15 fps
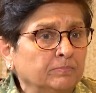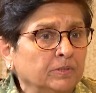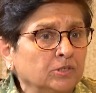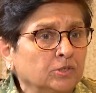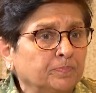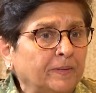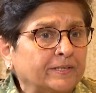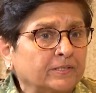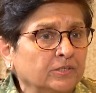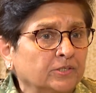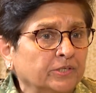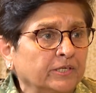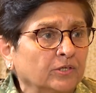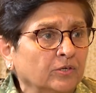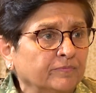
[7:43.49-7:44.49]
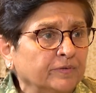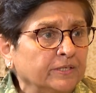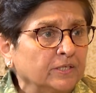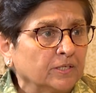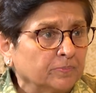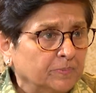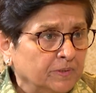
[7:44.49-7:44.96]
the Inspector General of
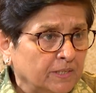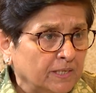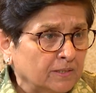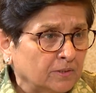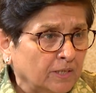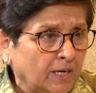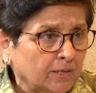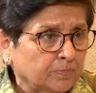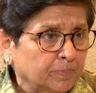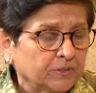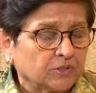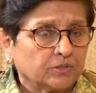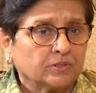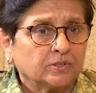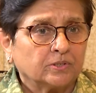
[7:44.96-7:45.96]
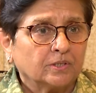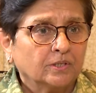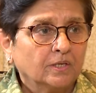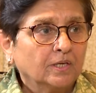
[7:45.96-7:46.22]
Indian Tihar prisons,